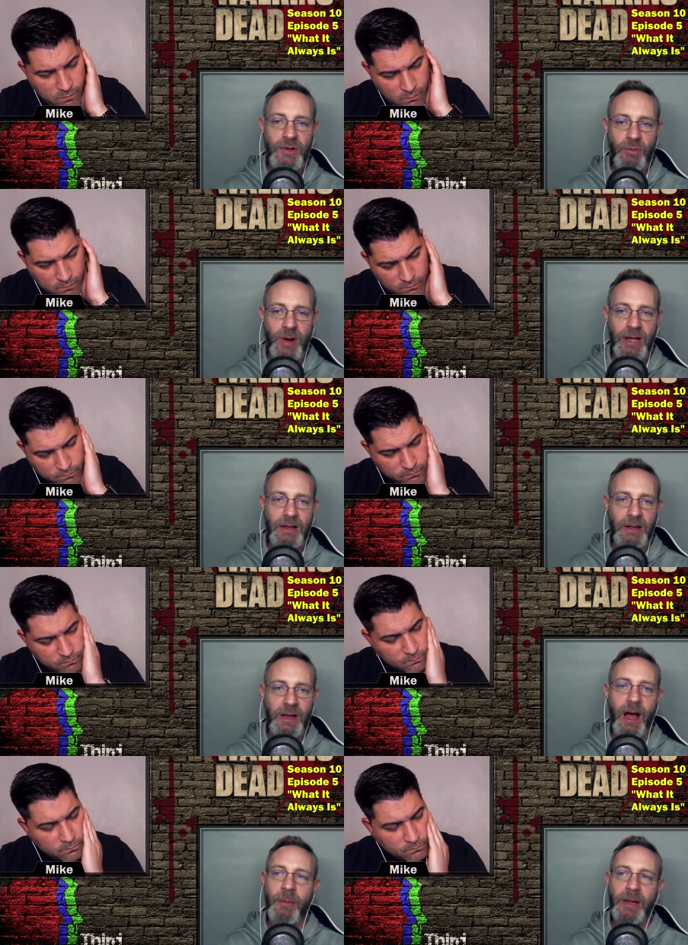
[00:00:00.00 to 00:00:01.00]
Speaker 1: to Rick in the
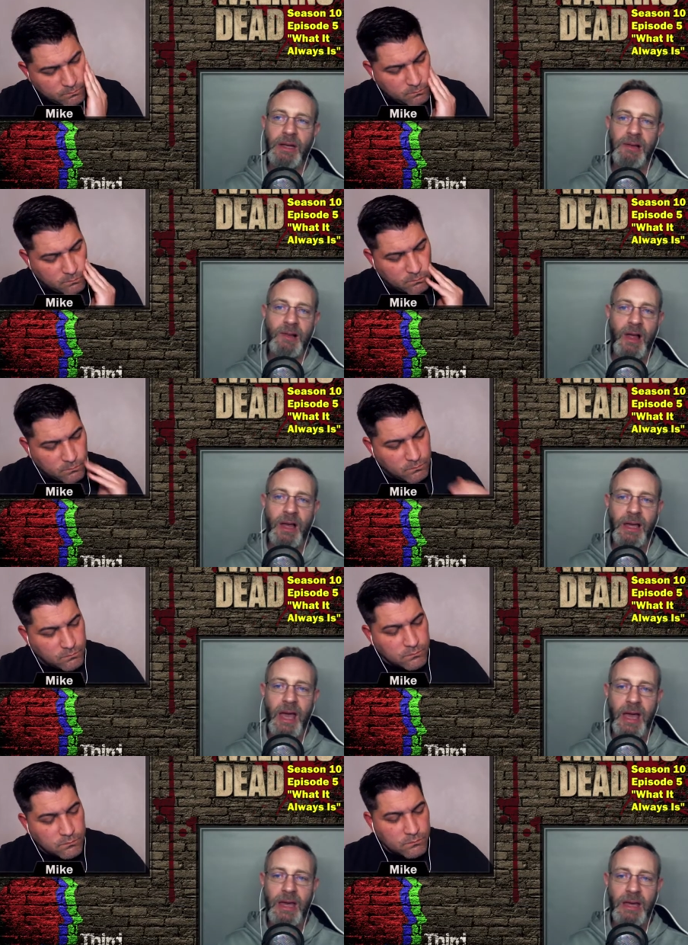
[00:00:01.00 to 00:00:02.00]
comic, and he's like,
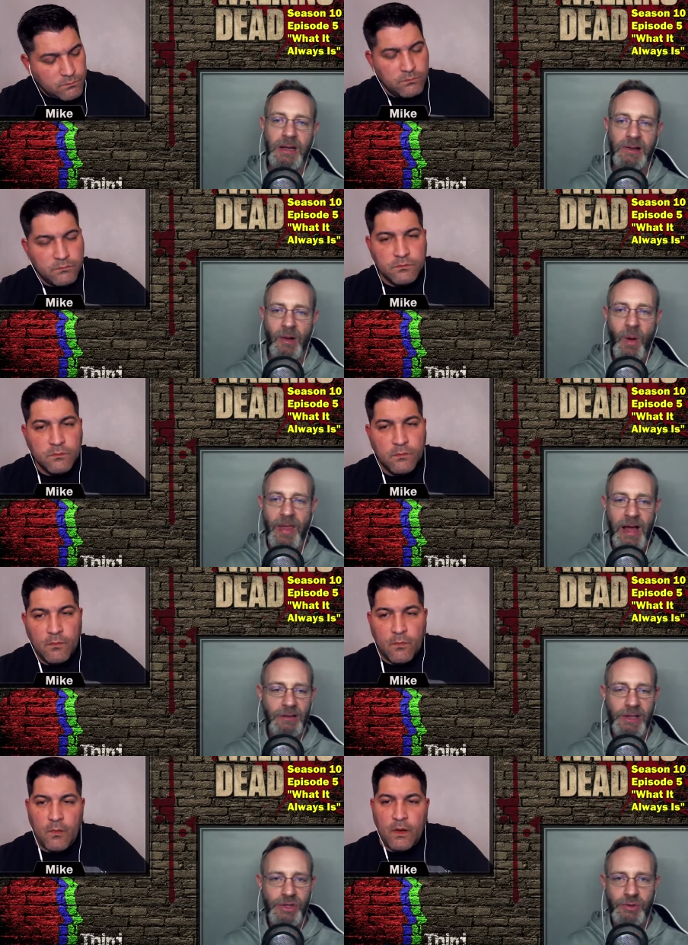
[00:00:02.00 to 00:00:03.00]
"Hey," and he's like, "Why the
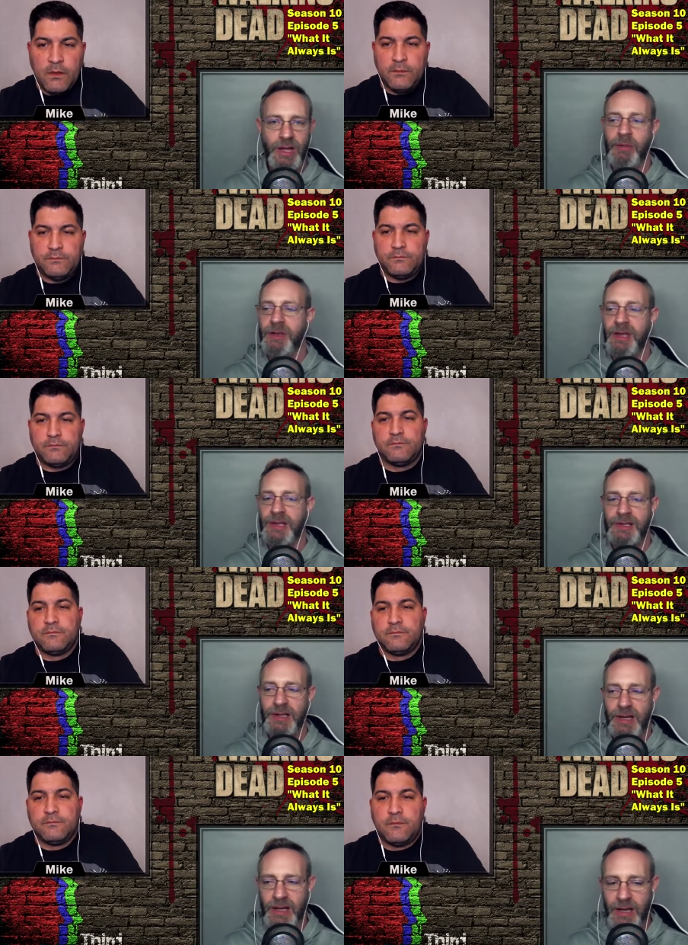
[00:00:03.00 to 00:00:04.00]
hell didn't you tell me this?"
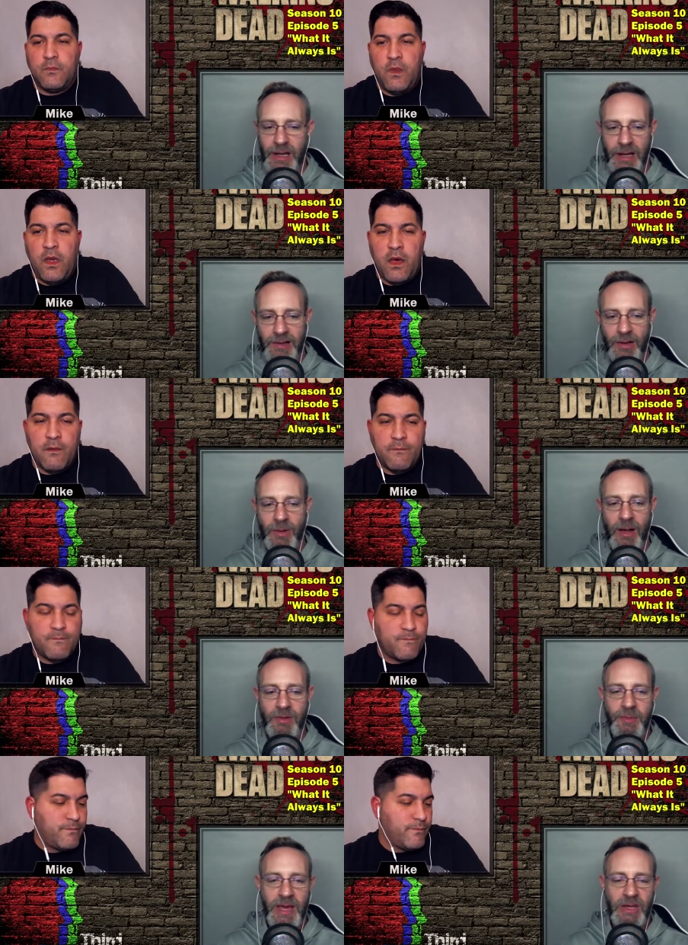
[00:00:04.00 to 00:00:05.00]
Yeah. He's like, well, I
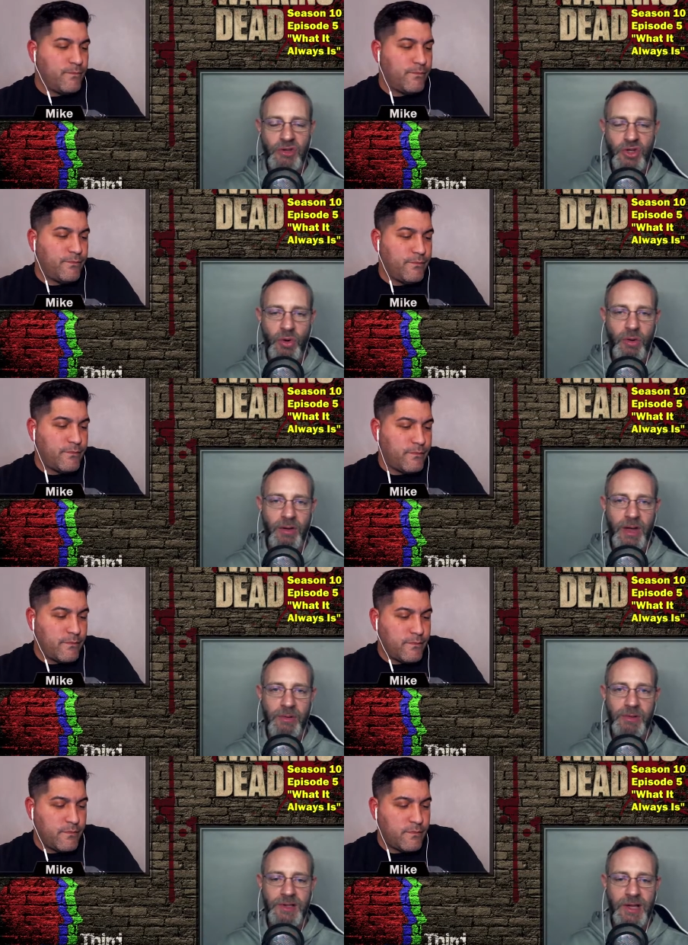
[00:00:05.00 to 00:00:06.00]
was making sure that
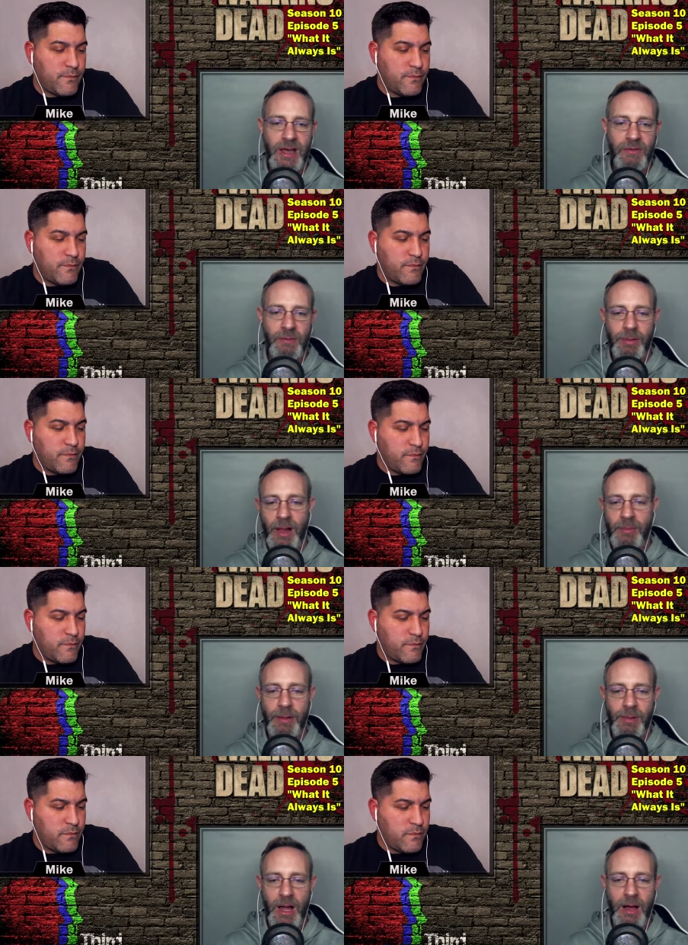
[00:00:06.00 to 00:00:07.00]
it was safe and blah,
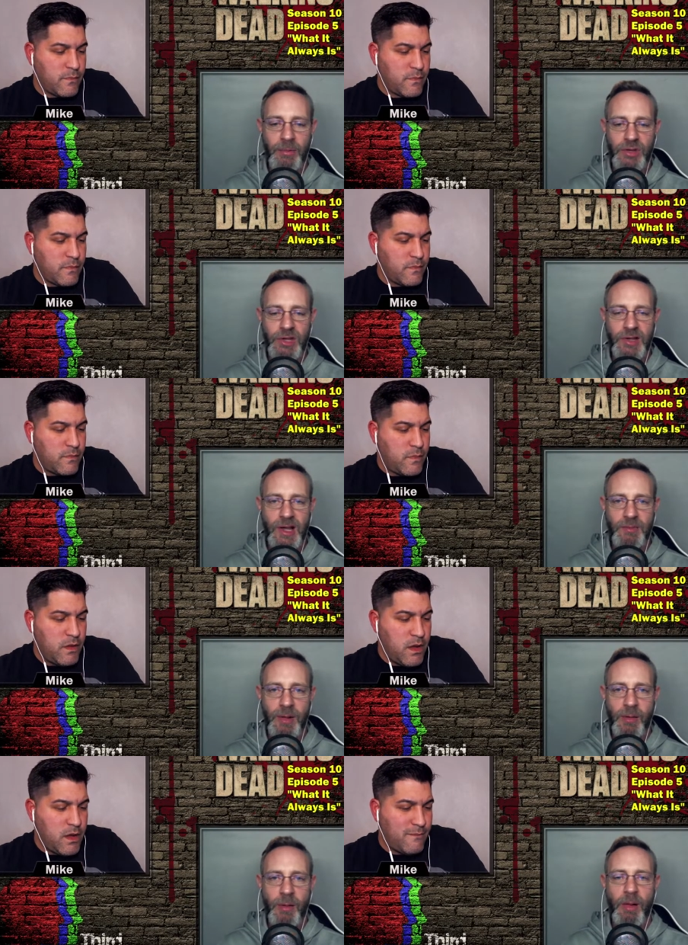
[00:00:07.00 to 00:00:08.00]
blah, blah. But she says
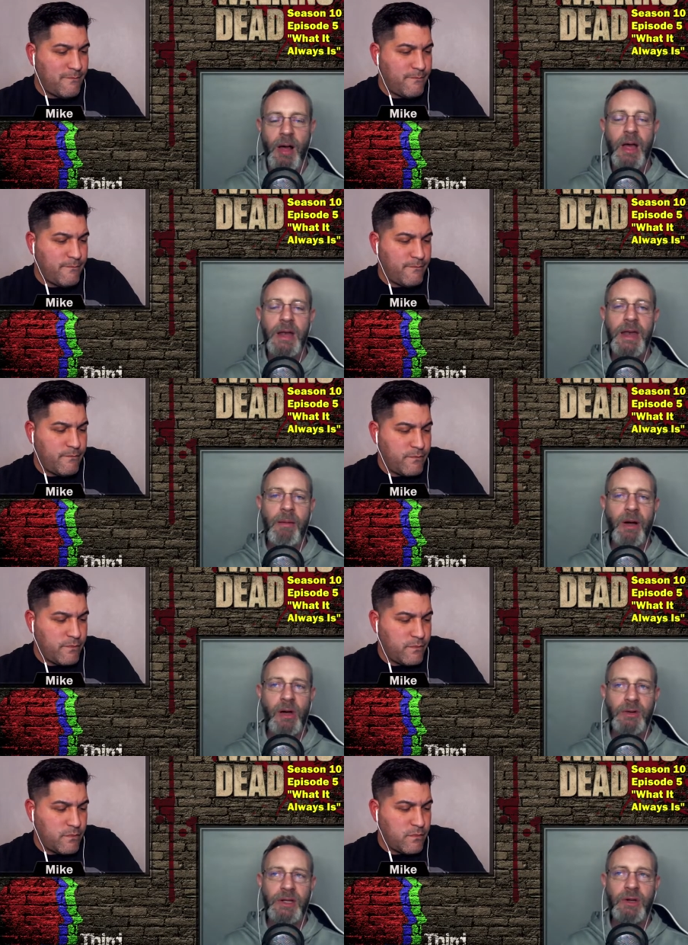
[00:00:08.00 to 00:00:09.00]
blah, blah, blah. Now, my
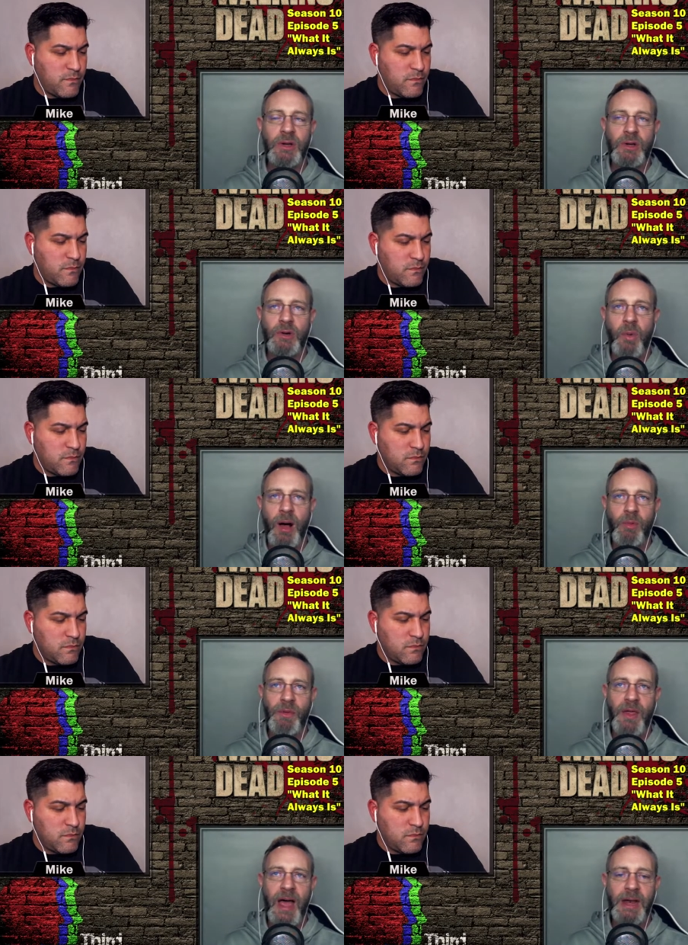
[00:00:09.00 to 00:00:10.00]
only qualm
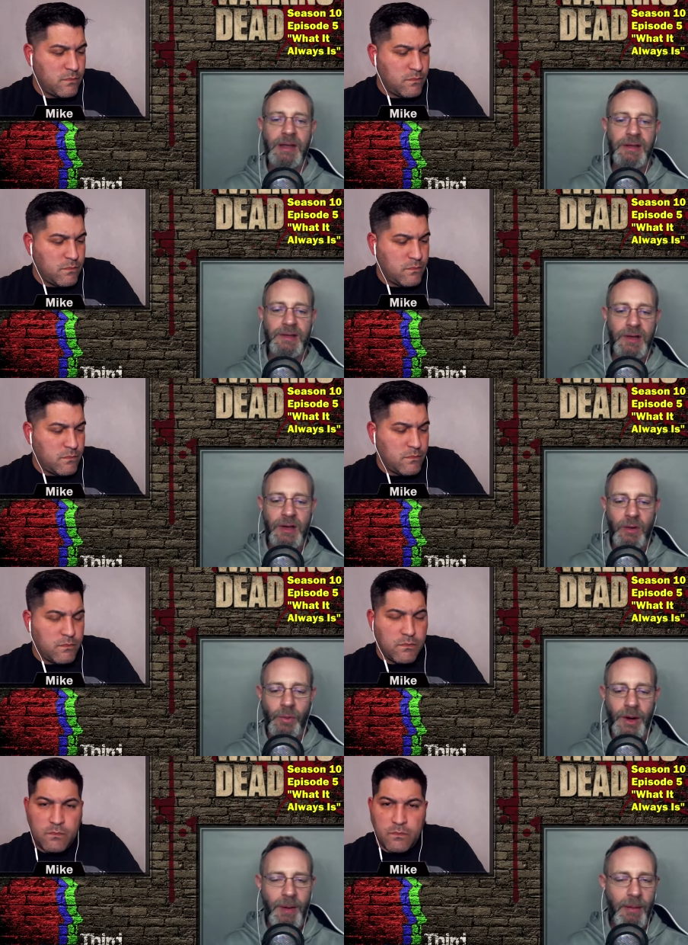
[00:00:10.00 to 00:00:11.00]
with that is
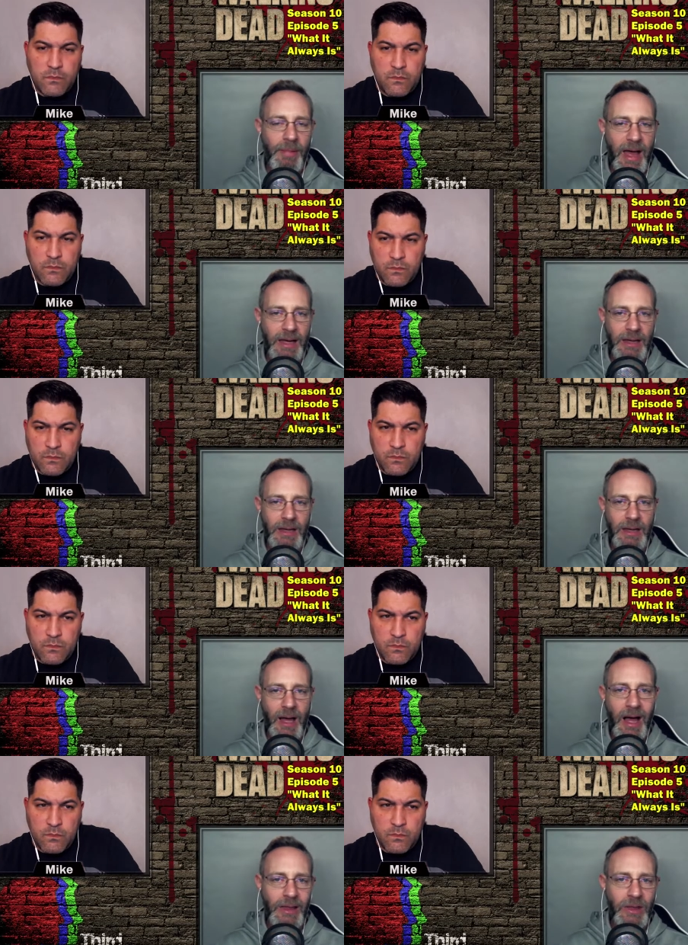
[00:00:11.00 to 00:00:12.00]
what about Maggie?
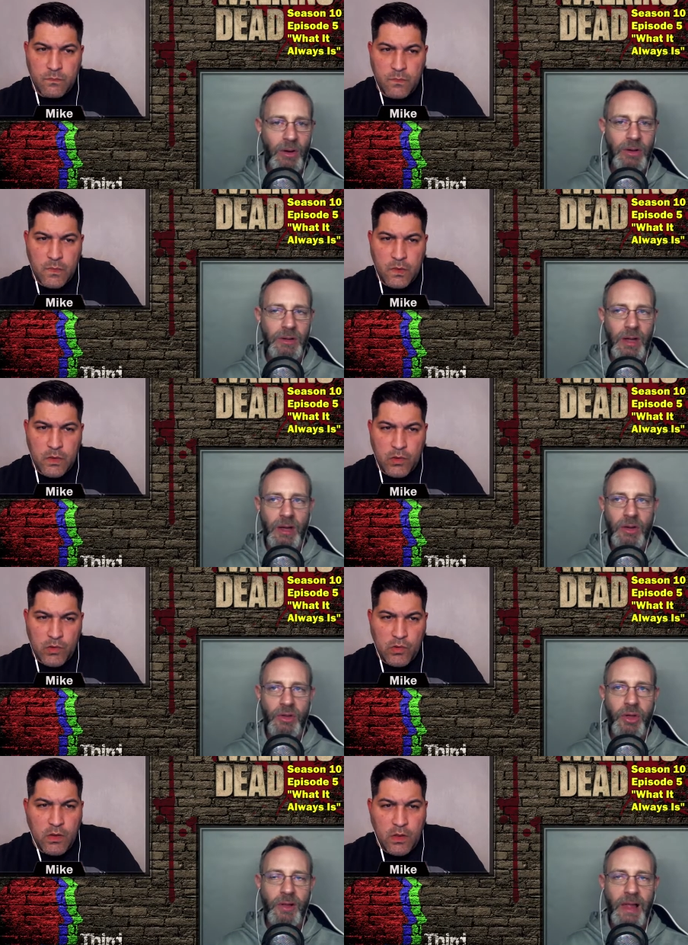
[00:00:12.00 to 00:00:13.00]
I thought
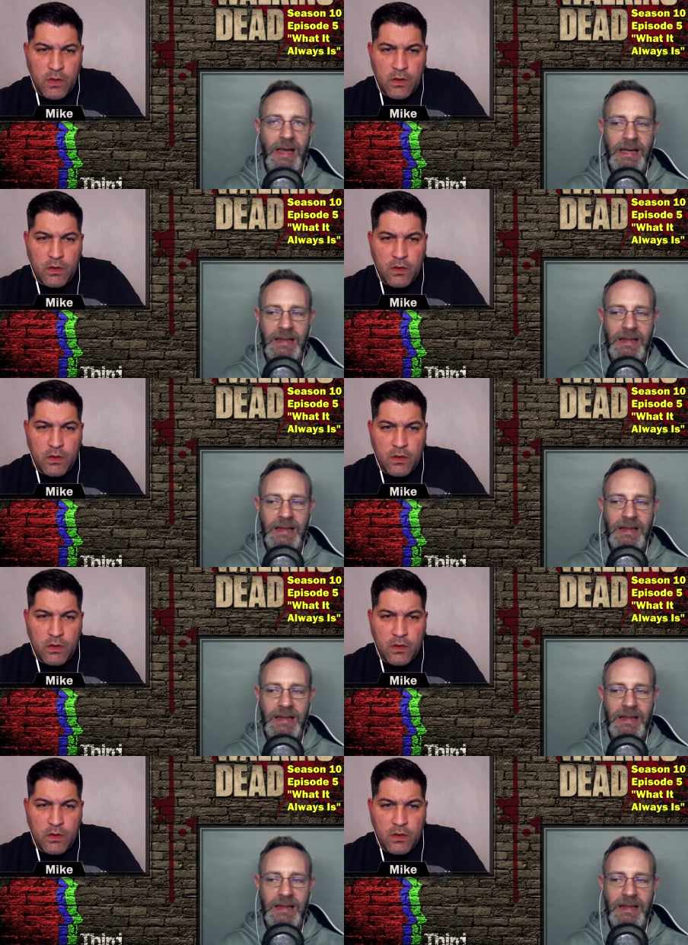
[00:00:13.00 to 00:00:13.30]
the lady